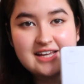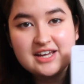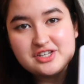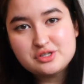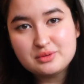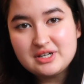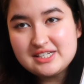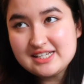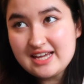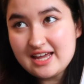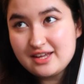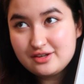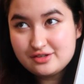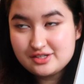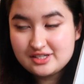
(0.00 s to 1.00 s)
I just wanted to
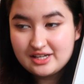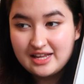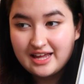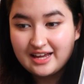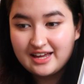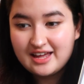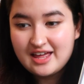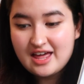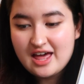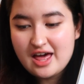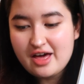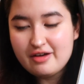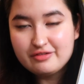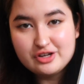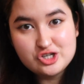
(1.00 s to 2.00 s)
get used to like
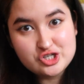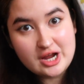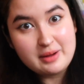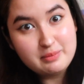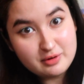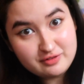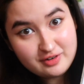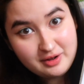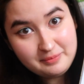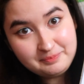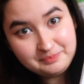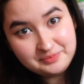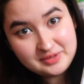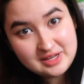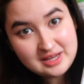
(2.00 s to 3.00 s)
the shape of
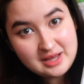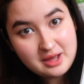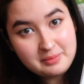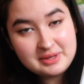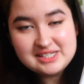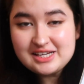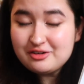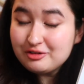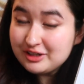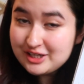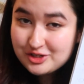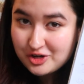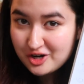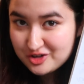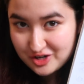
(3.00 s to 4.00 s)
them because I don't
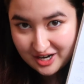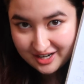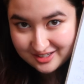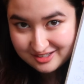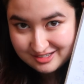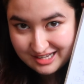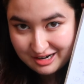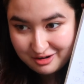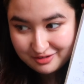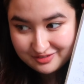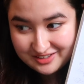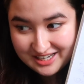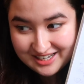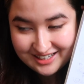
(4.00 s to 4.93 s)
really draw dragons that often.